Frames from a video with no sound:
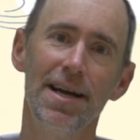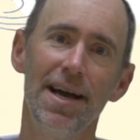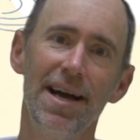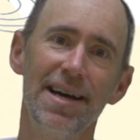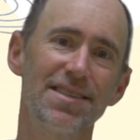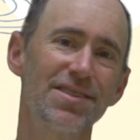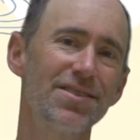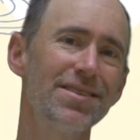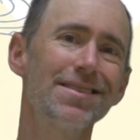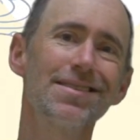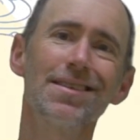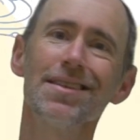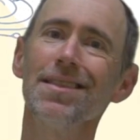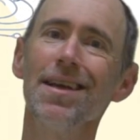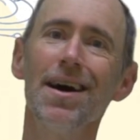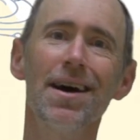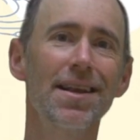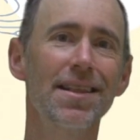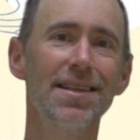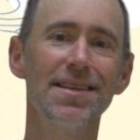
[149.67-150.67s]
And so there's a
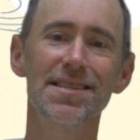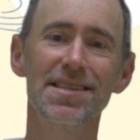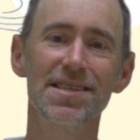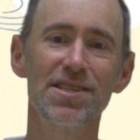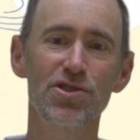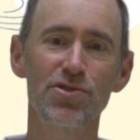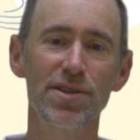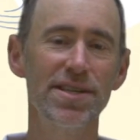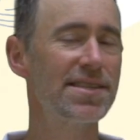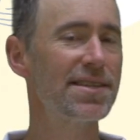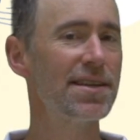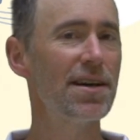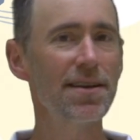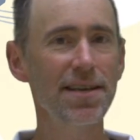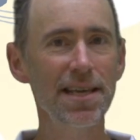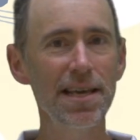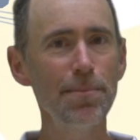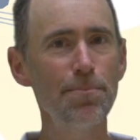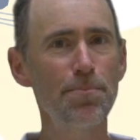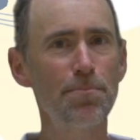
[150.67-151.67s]
lot of these constraints, and I'll
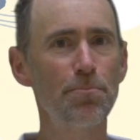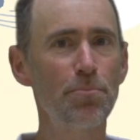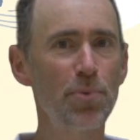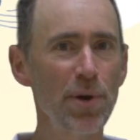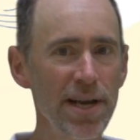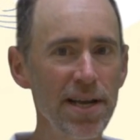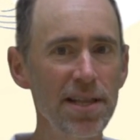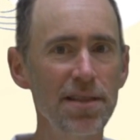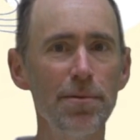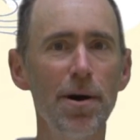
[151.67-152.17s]
keep bringing